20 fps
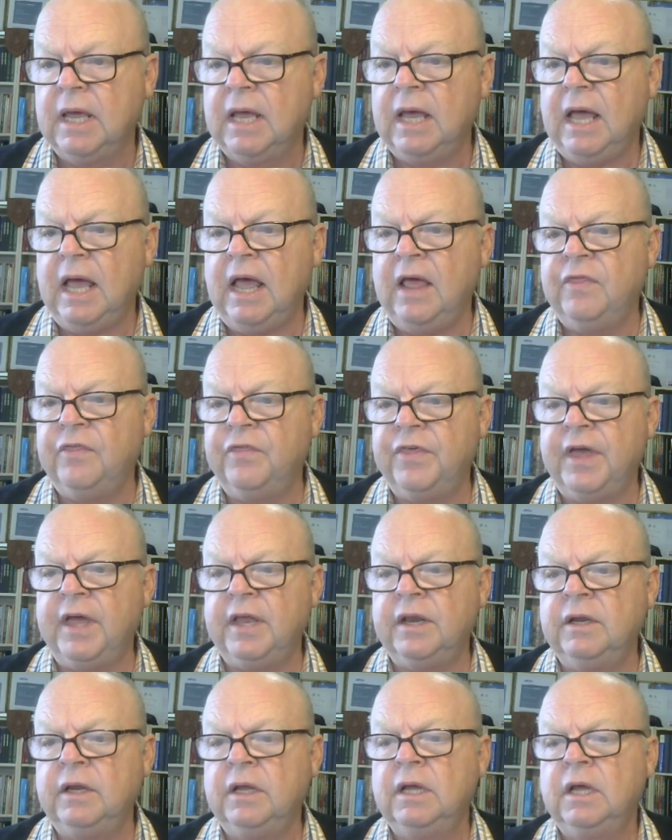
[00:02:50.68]
and
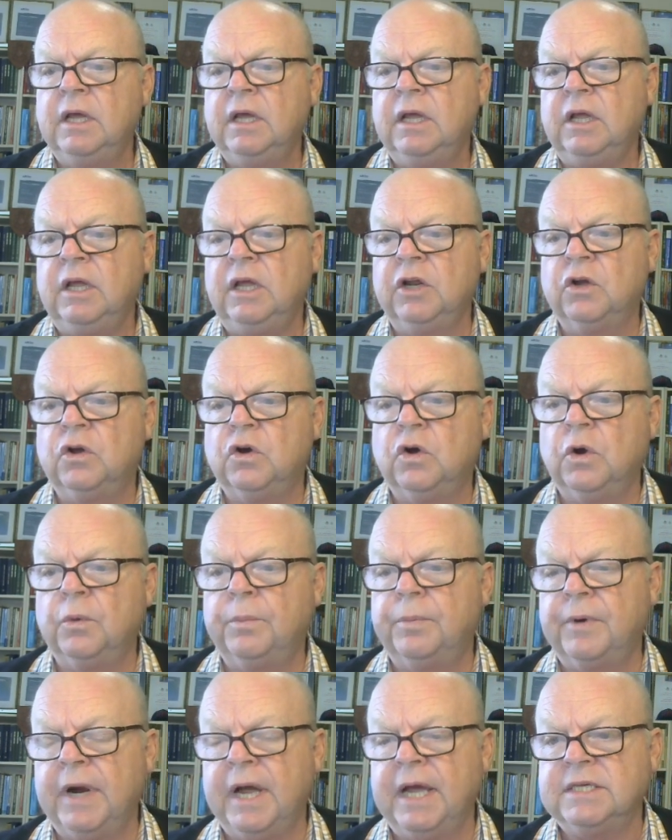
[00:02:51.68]
then
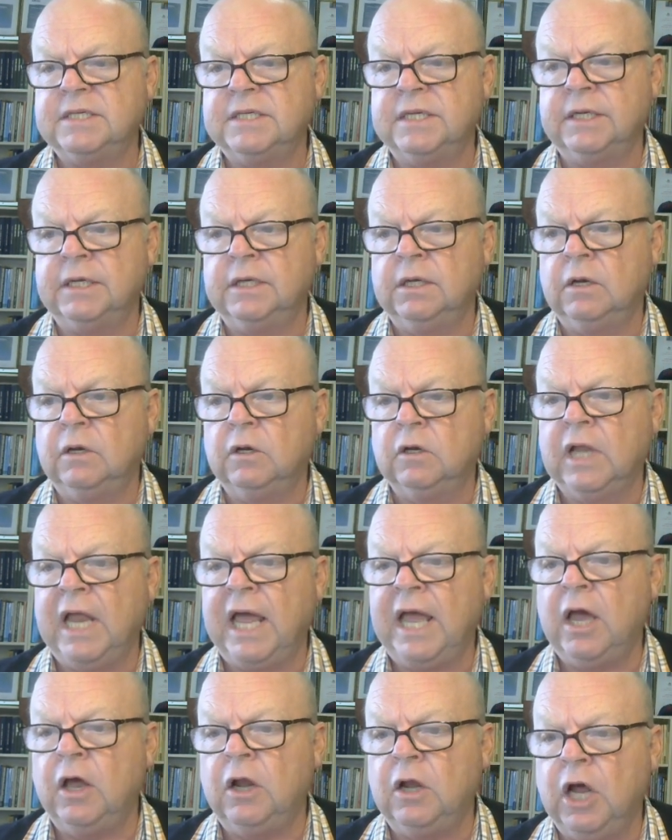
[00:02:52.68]
incorporating
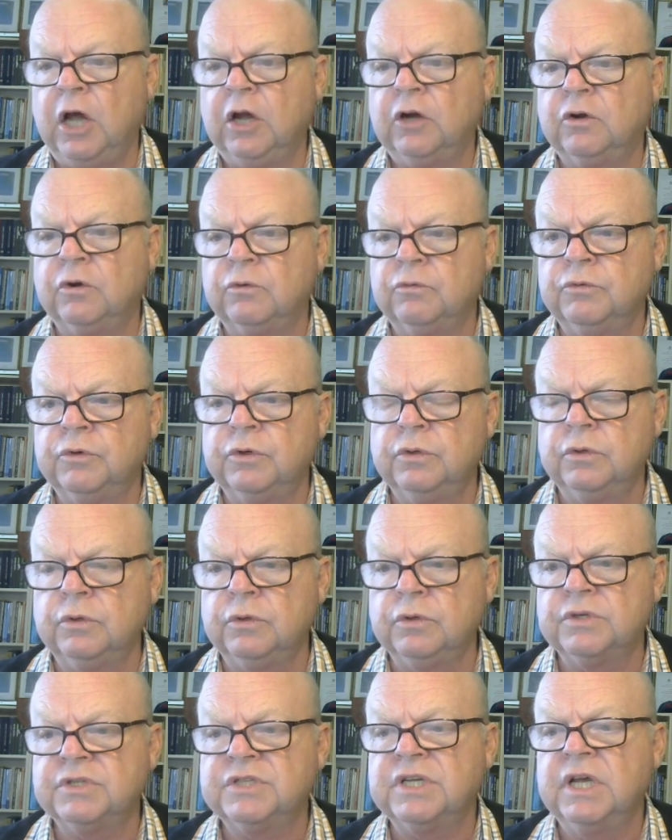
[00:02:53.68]
local
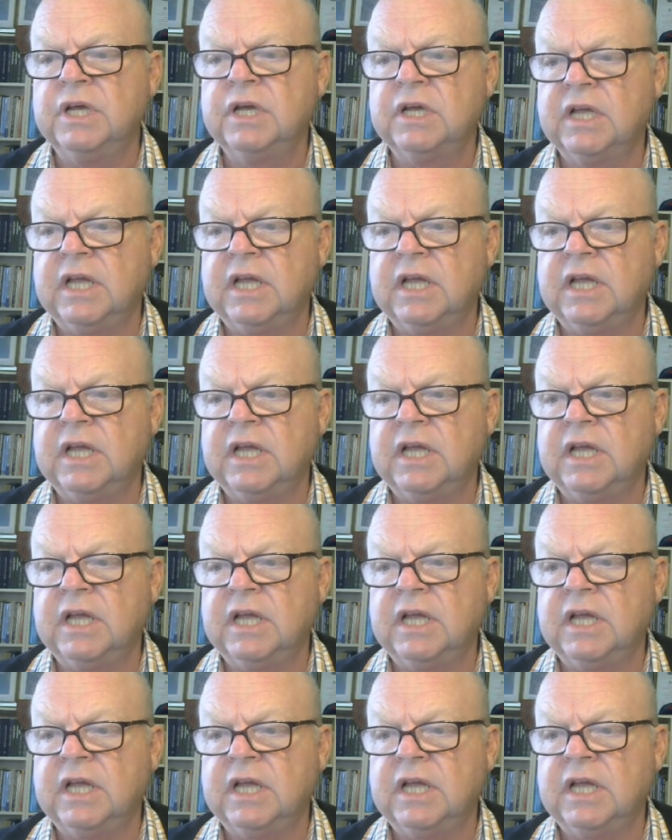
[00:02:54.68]
rules,